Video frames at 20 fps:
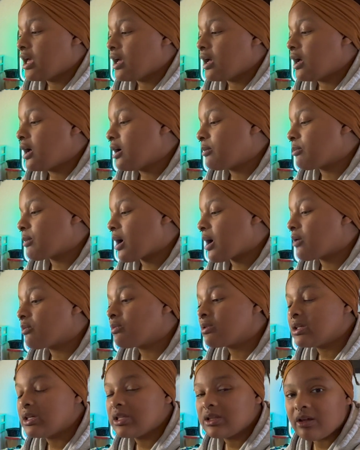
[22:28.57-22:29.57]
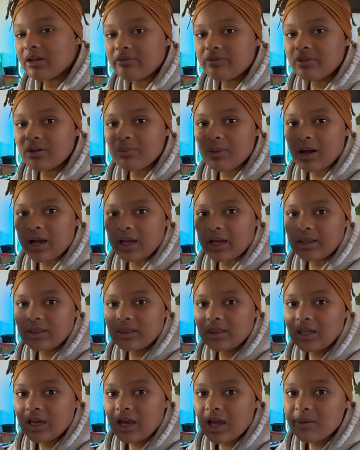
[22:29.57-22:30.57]
I really love them. I
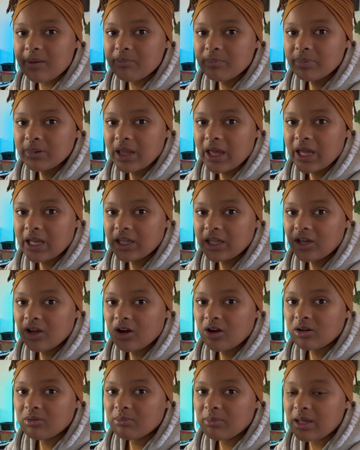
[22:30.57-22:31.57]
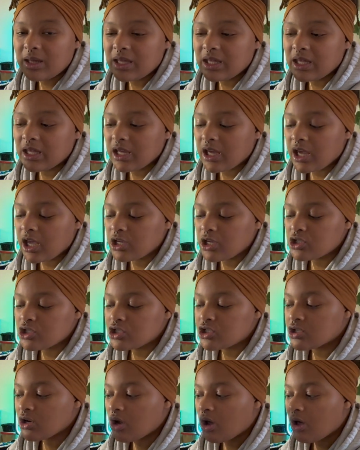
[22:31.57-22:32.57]
think I'm planning on making a
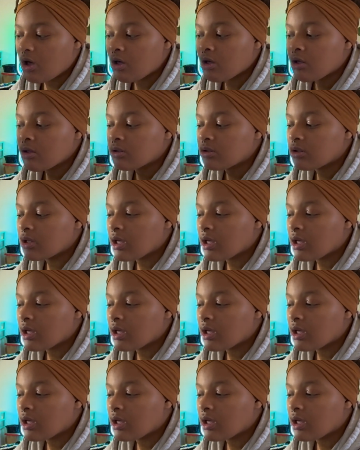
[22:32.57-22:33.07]
shawl.